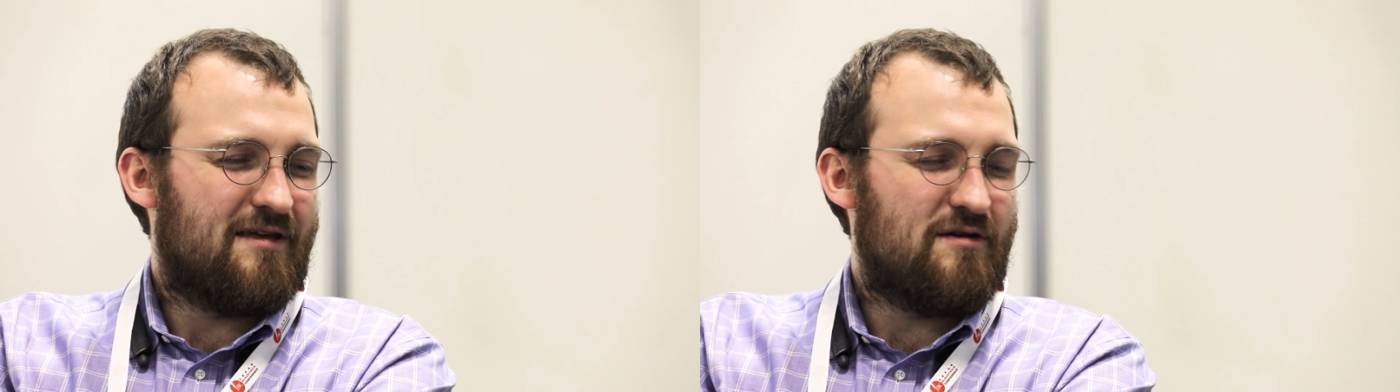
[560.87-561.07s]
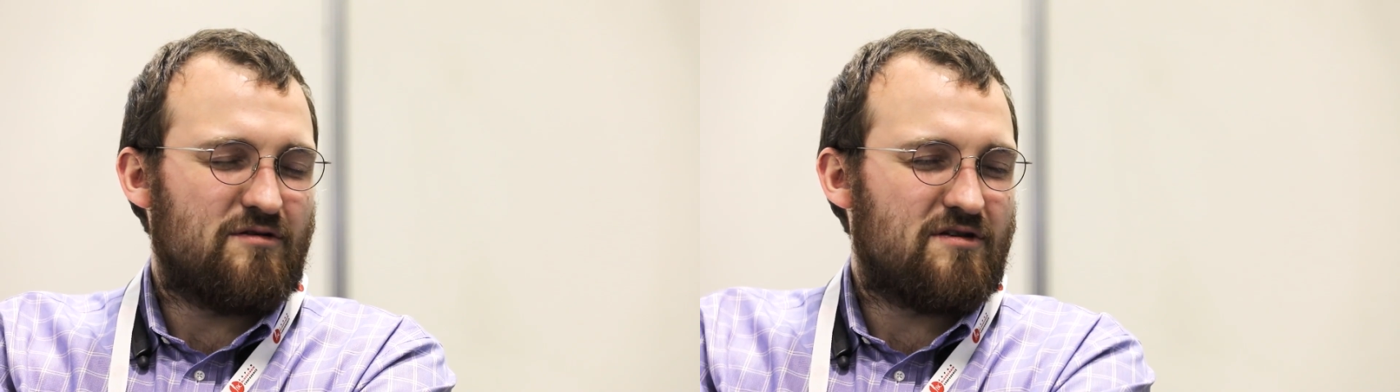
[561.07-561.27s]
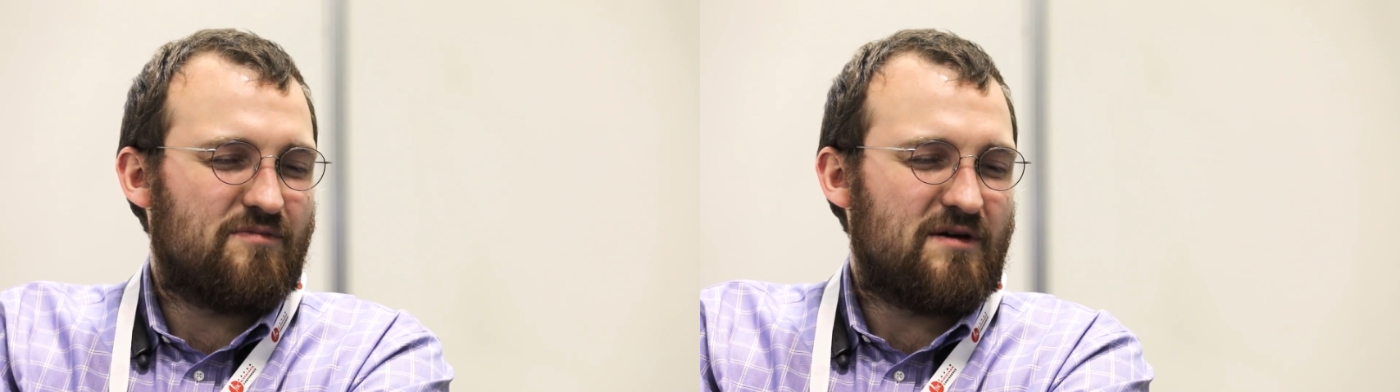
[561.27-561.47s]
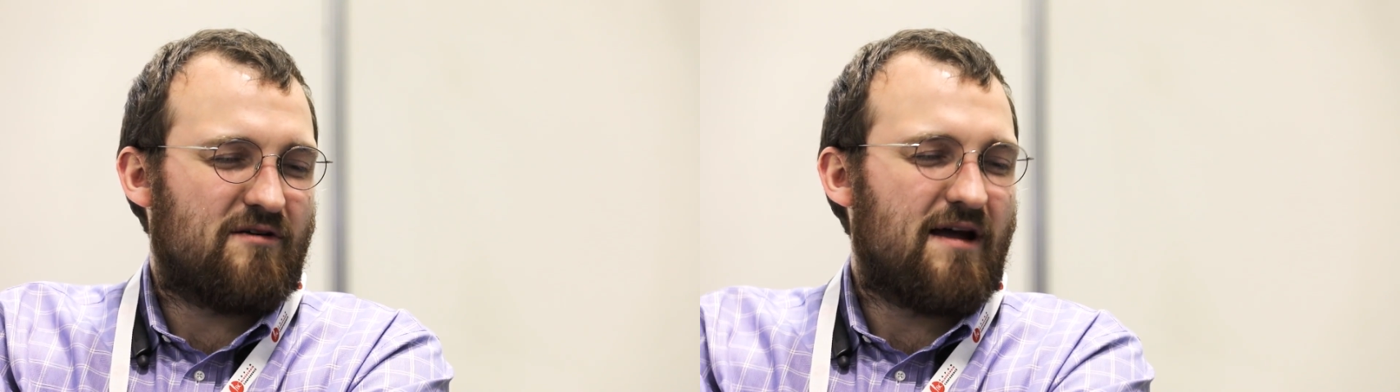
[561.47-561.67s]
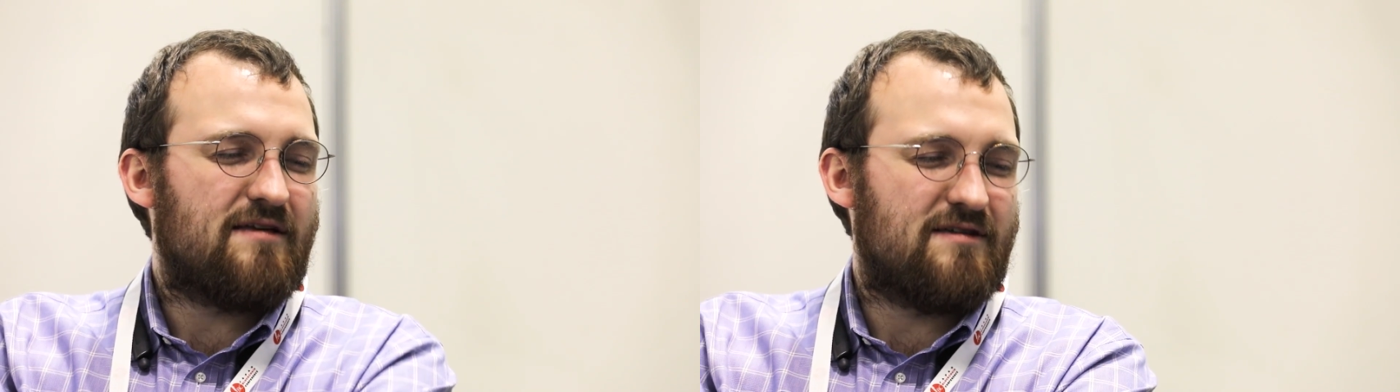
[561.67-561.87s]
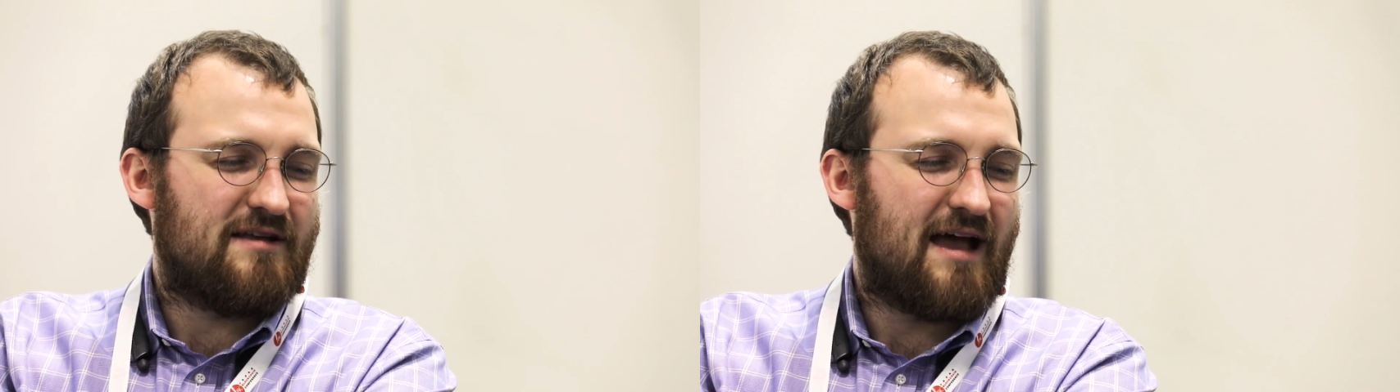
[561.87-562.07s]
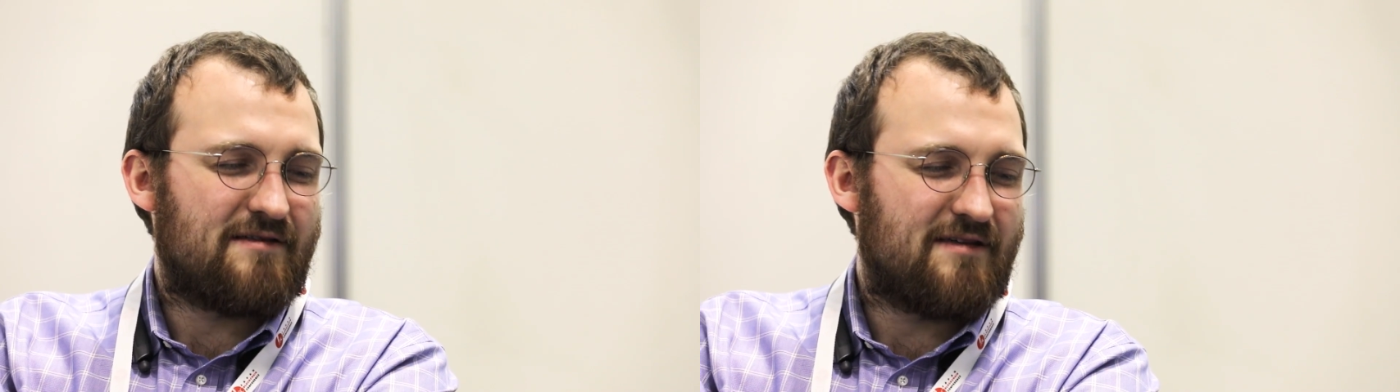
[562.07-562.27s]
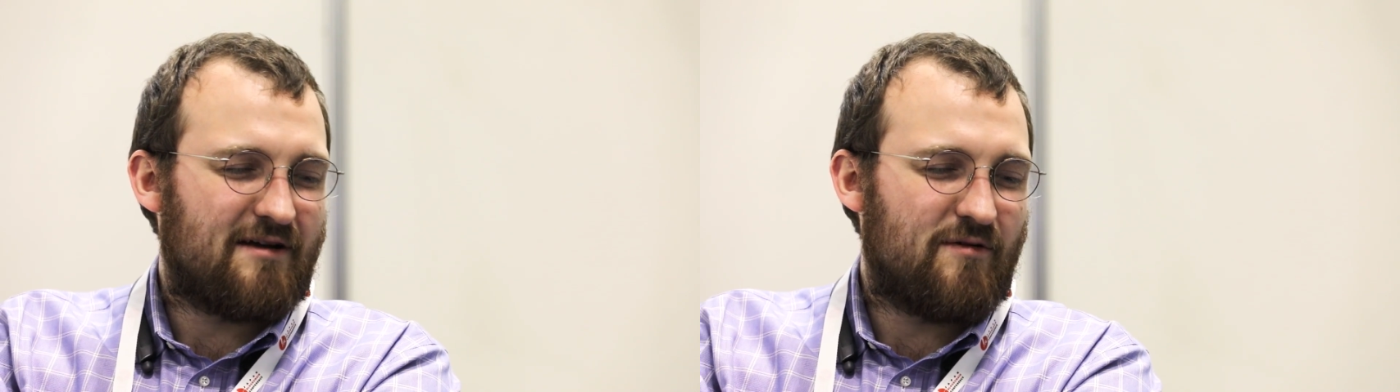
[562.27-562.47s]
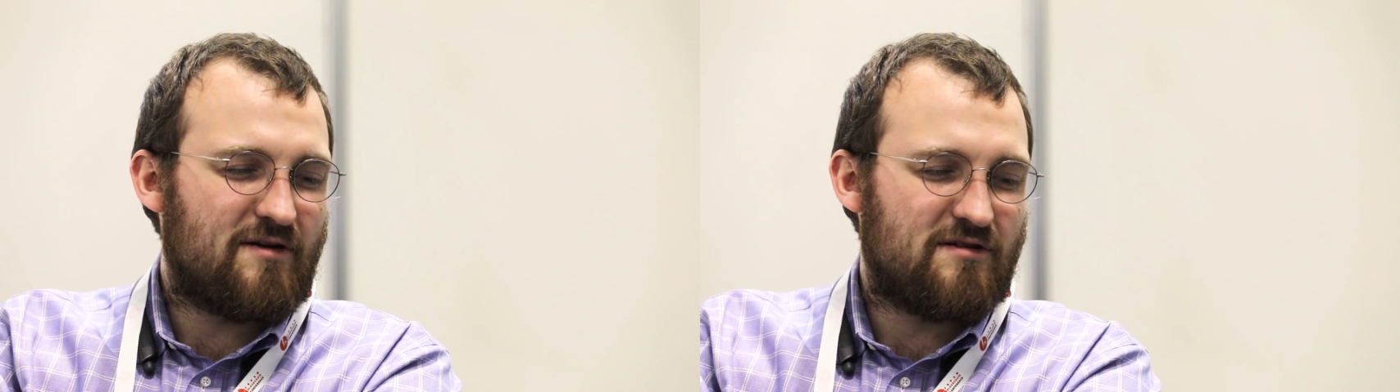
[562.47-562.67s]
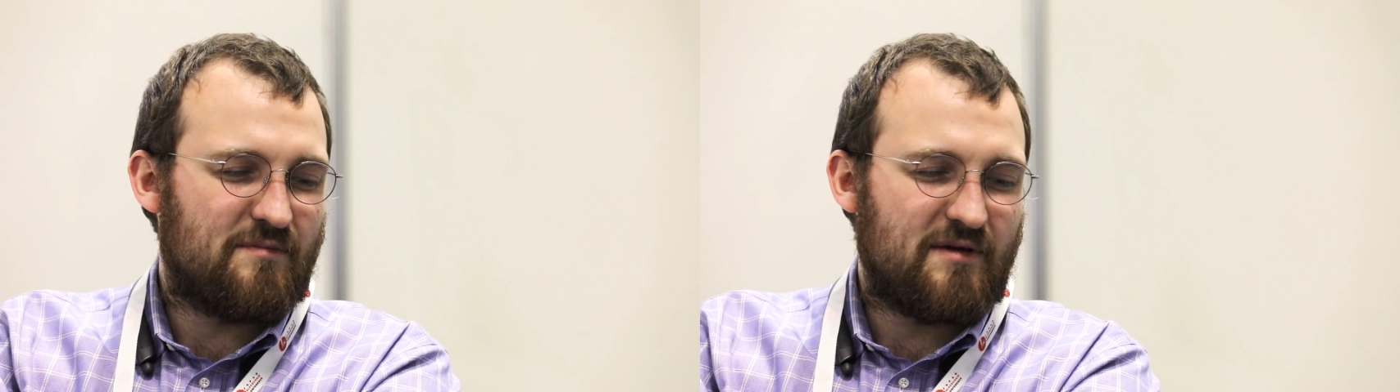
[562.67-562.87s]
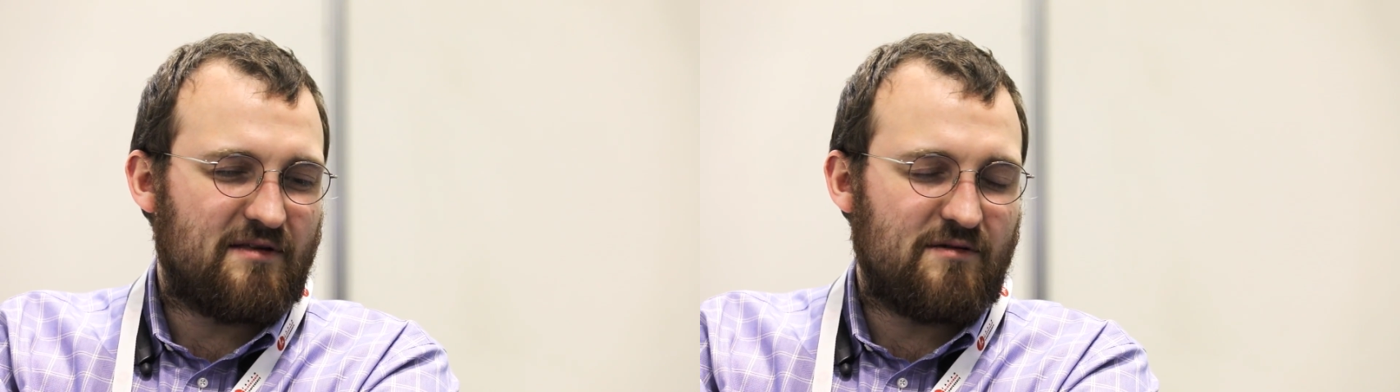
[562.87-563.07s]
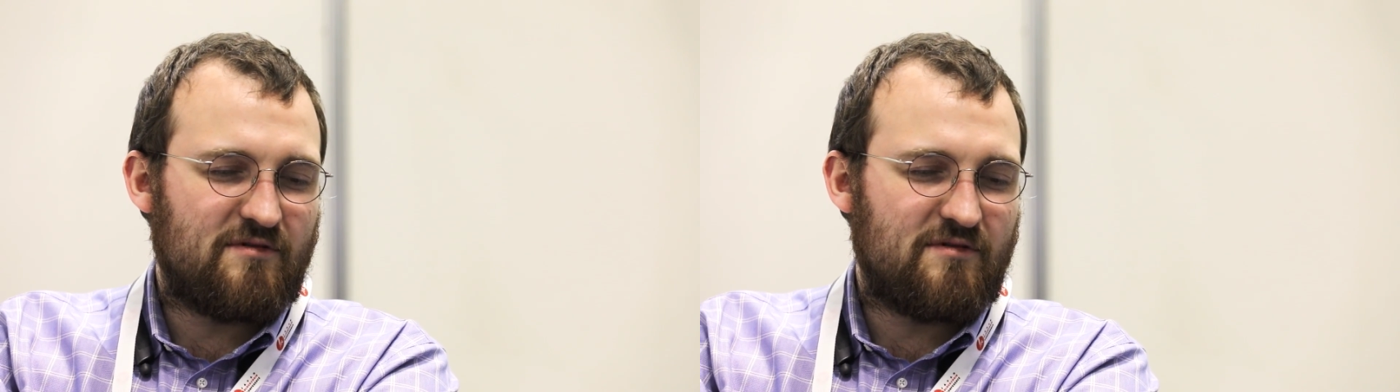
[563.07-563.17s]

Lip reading: You'd just be crazy to ask that question because